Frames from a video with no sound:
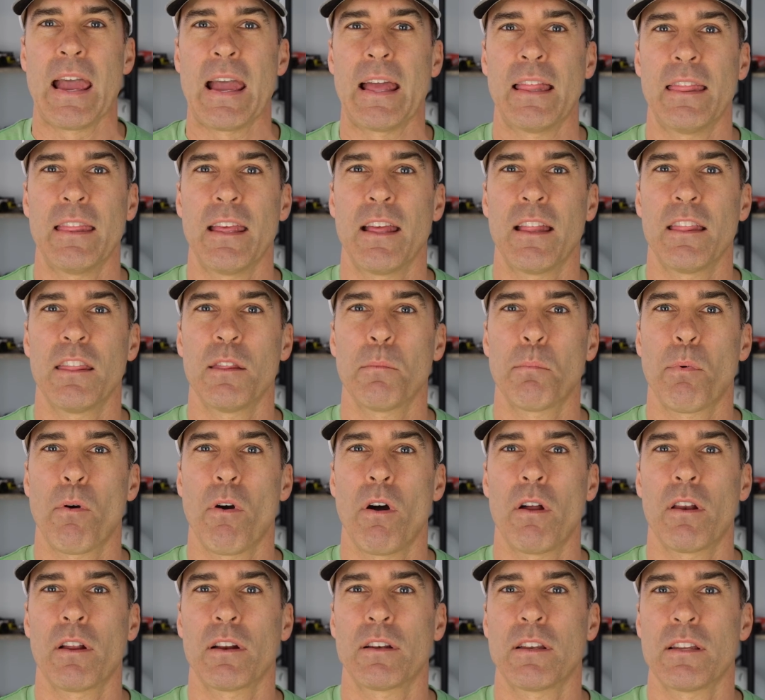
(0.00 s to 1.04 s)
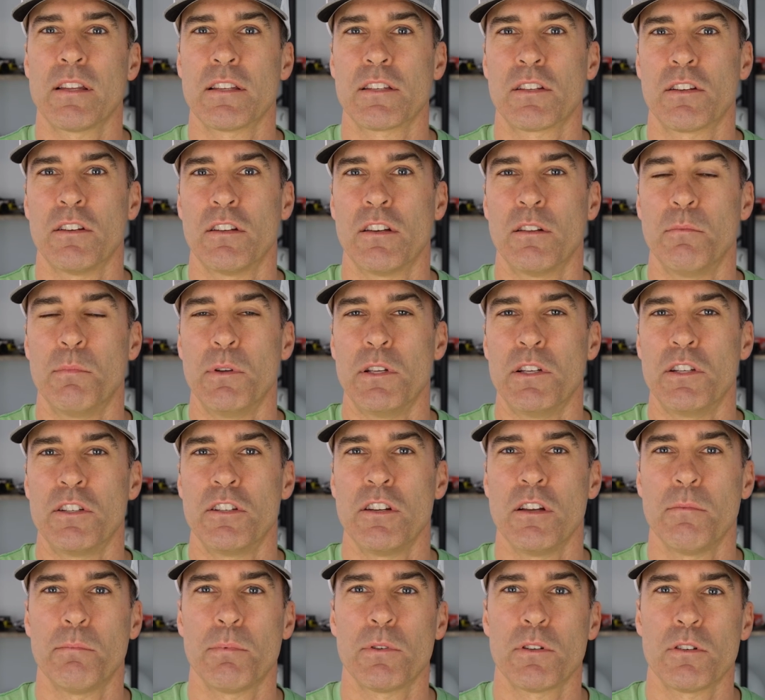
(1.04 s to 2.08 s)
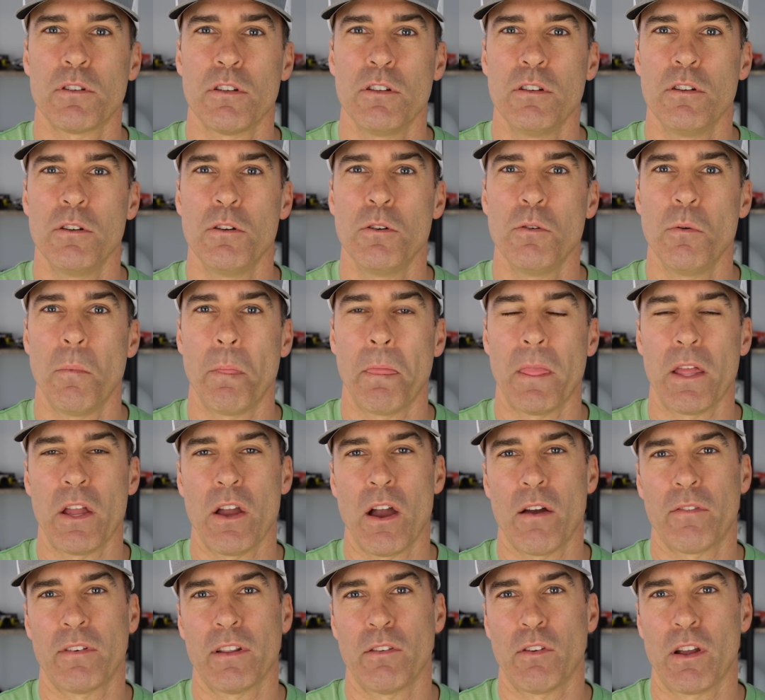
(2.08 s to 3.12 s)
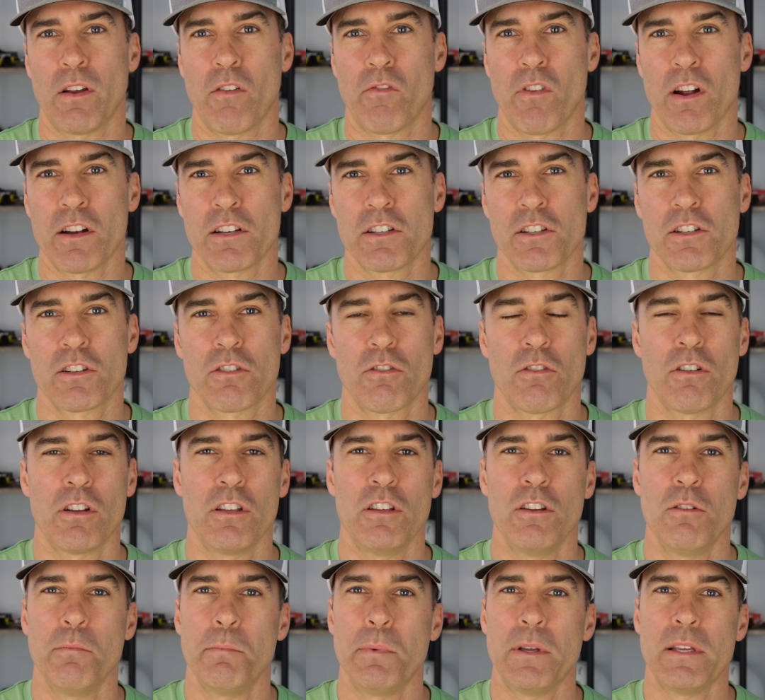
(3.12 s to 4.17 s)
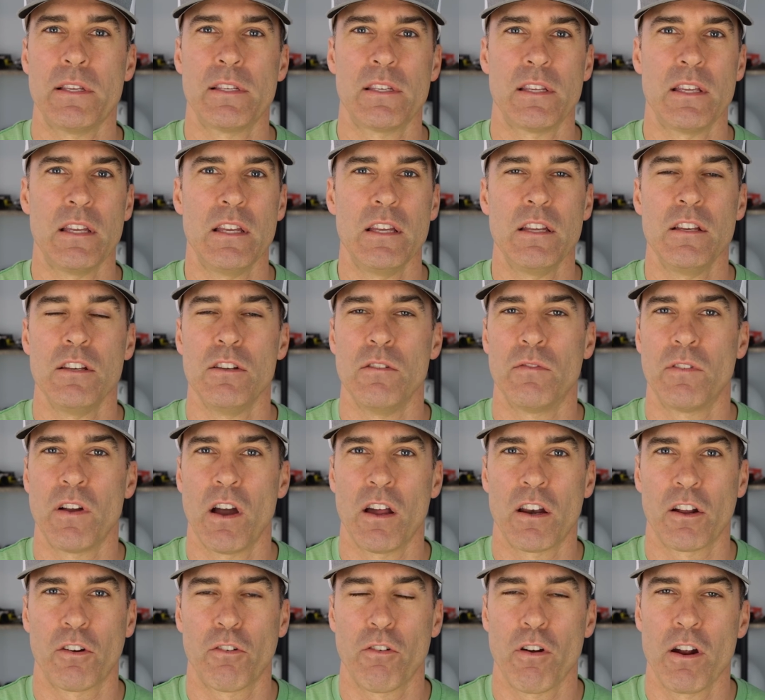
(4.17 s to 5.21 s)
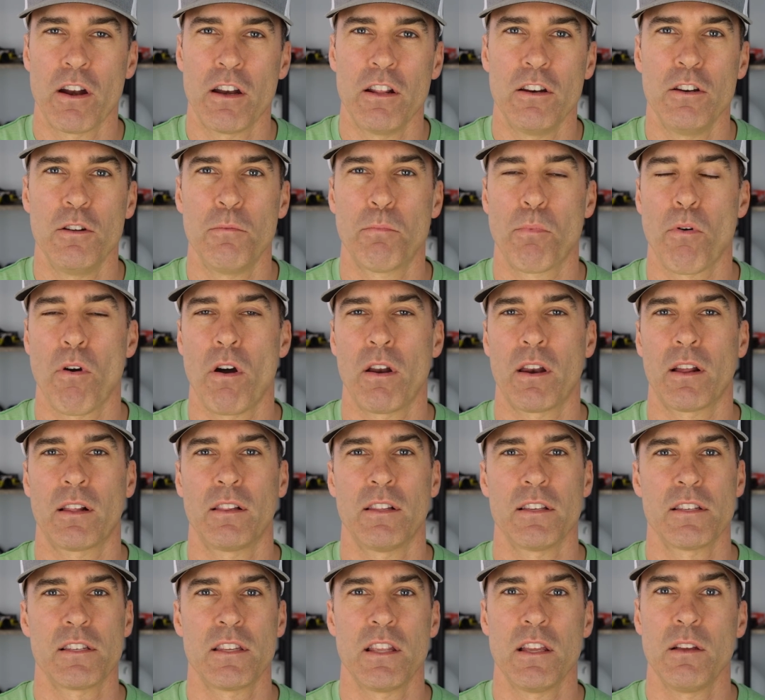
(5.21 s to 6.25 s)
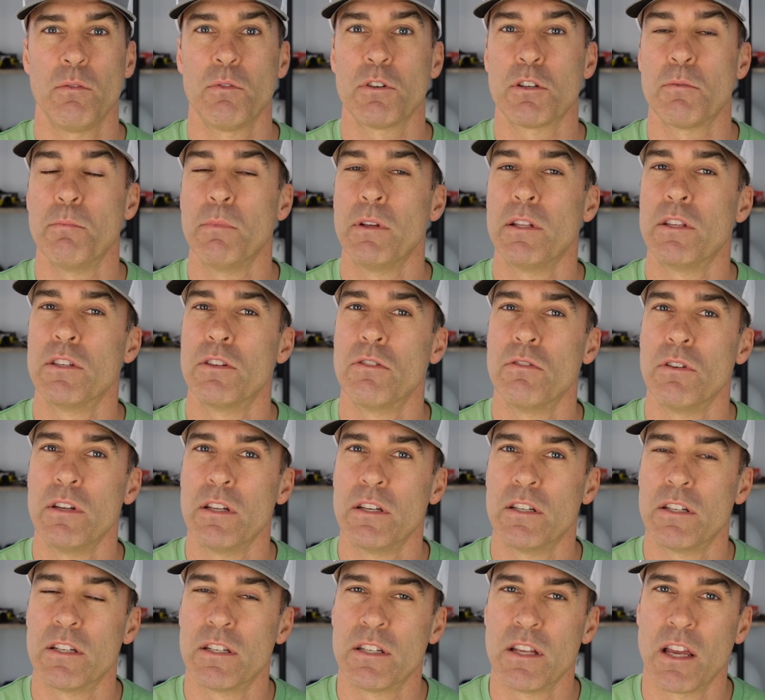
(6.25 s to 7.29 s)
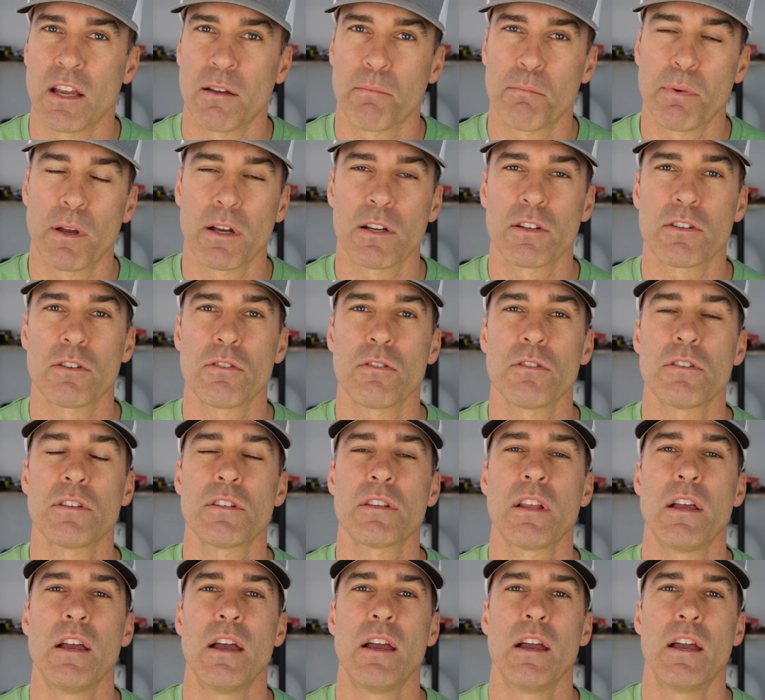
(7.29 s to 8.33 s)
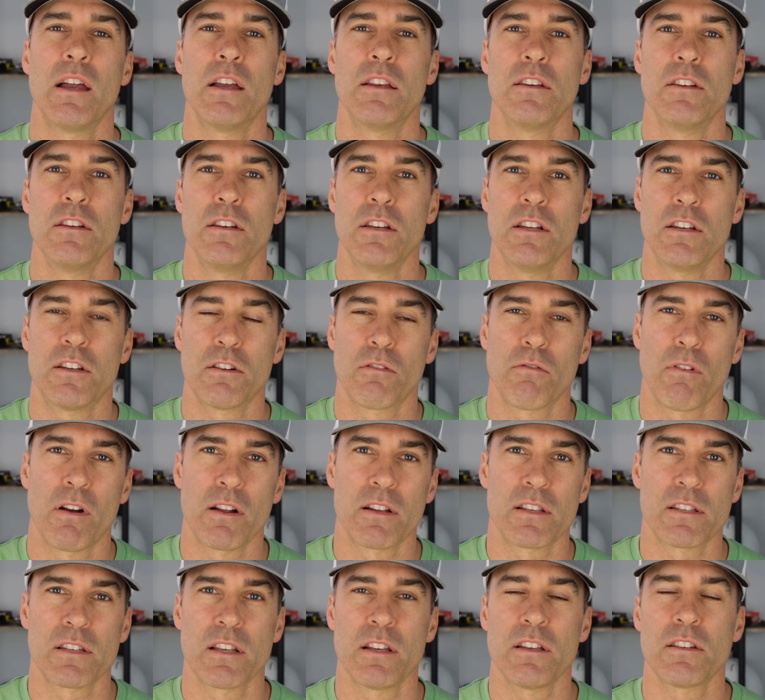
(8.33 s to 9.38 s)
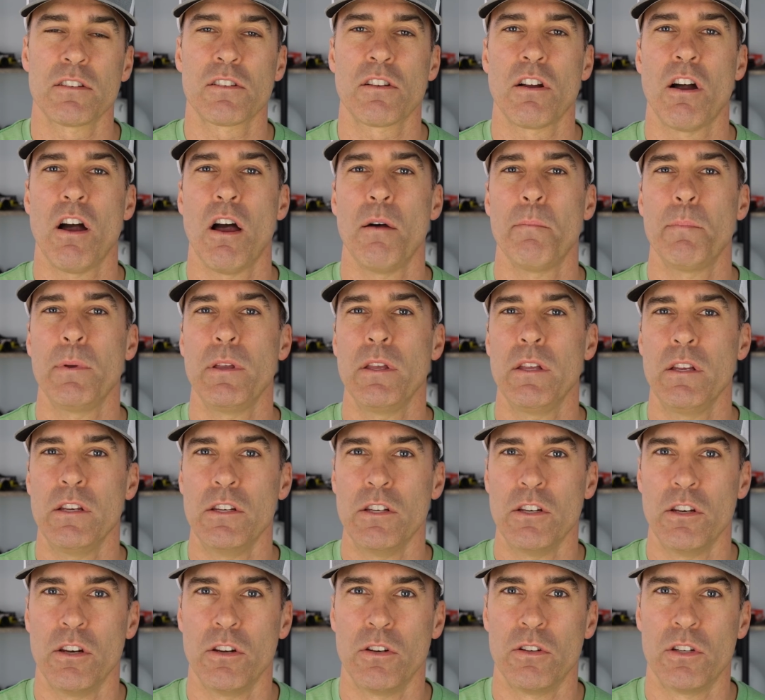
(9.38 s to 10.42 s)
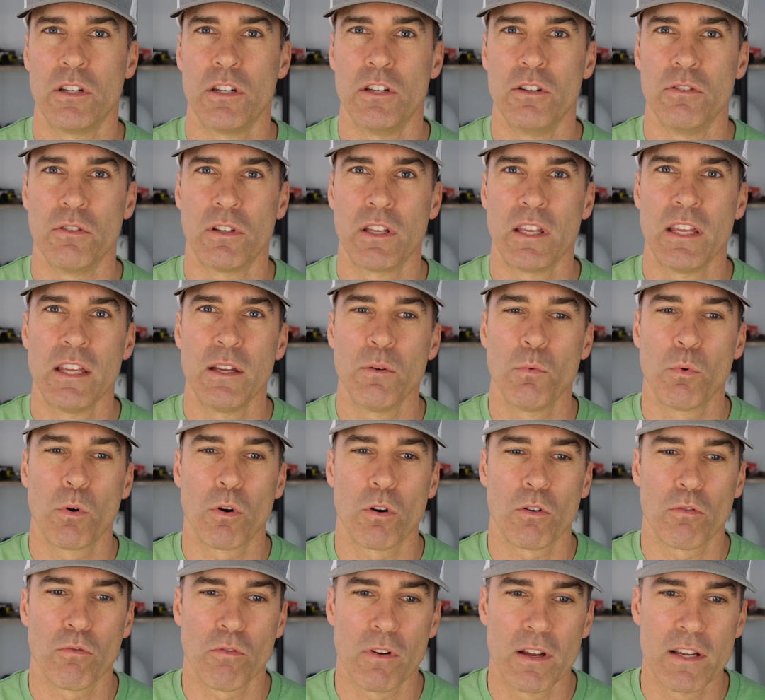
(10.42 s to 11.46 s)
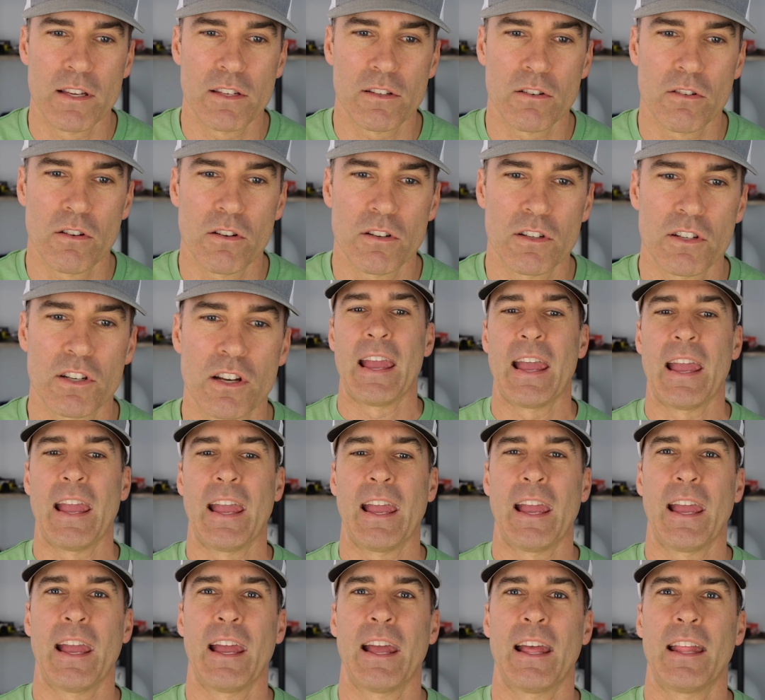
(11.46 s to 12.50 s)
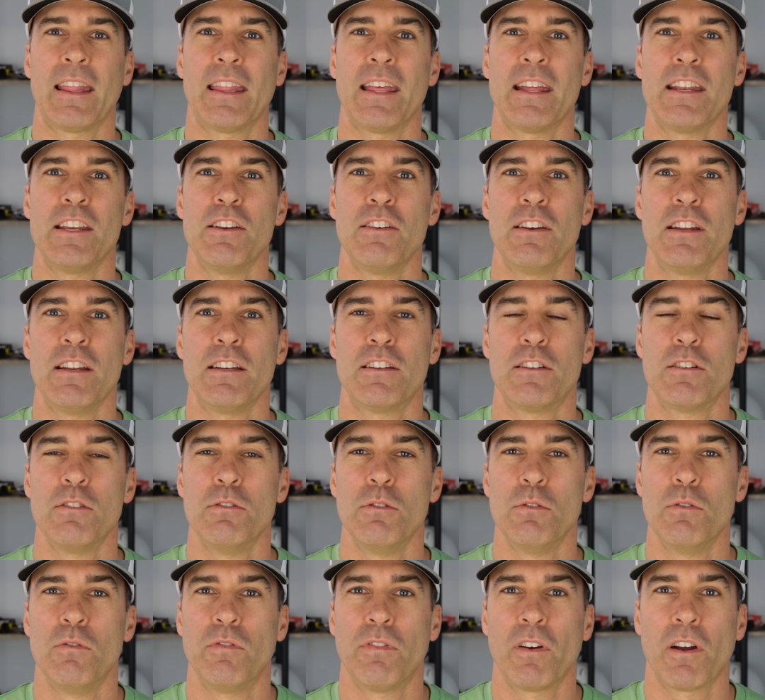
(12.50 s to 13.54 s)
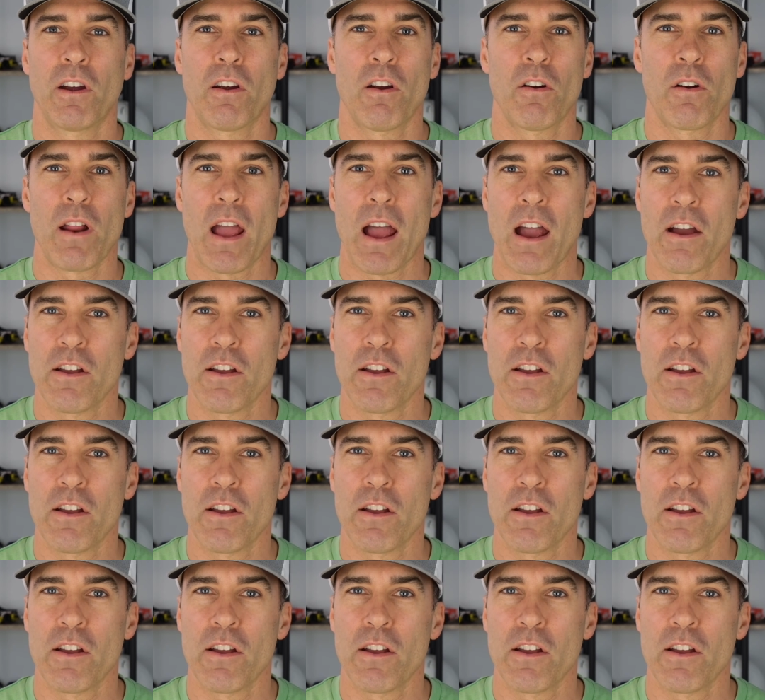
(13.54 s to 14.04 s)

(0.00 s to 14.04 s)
And then the product is going to be shipped to you, and you have to register a UPC, and you've got to create a new product listing, which means you need to take pictures, and you need to write sales copy, and you need to do keyword research, and then you need to figure out how